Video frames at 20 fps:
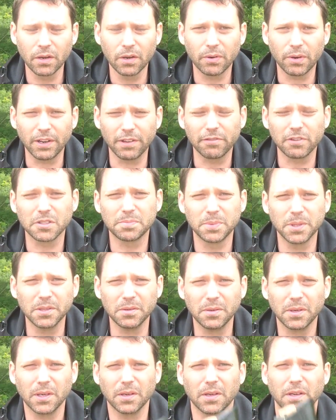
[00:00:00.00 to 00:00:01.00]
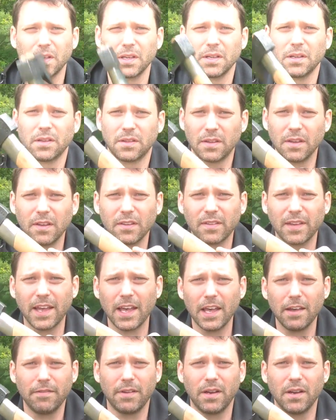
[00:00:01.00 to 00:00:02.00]
Gränsfors Bruks does
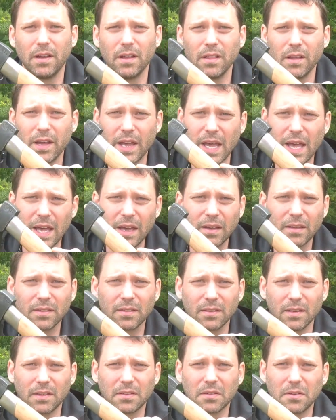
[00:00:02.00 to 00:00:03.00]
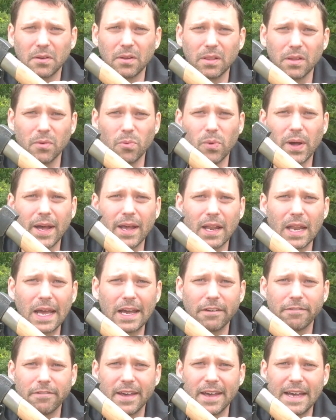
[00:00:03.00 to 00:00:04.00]
have another axe. It's called the
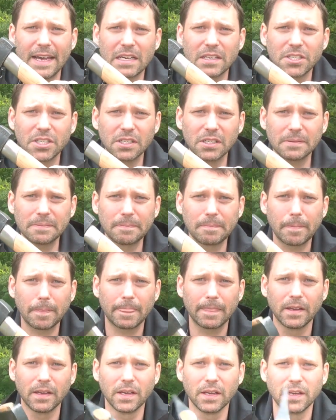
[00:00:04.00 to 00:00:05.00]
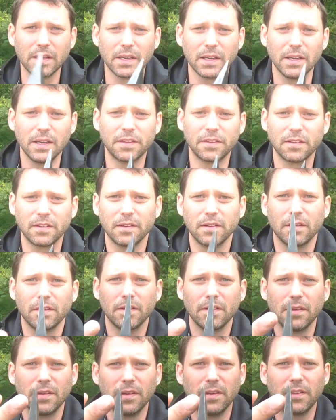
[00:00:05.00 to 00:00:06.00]
wildlife hatchet. It's
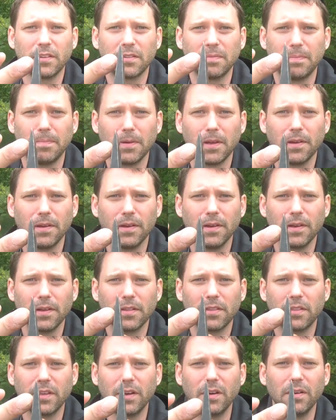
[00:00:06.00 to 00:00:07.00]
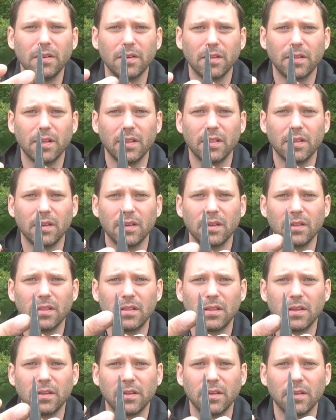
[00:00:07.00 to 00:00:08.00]
thinner than
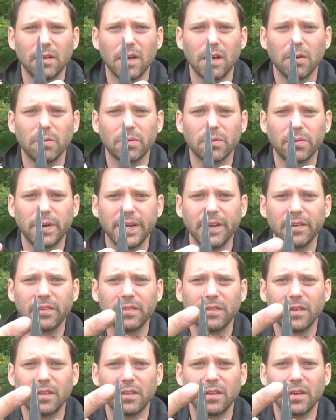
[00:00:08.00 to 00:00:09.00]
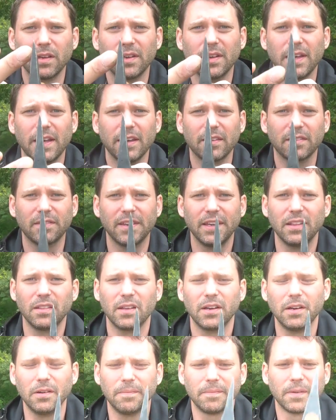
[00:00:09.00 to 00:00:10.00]
the outdoor axe in the axe head
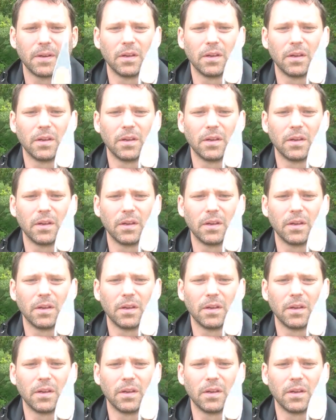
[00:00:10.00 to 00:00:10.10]
there,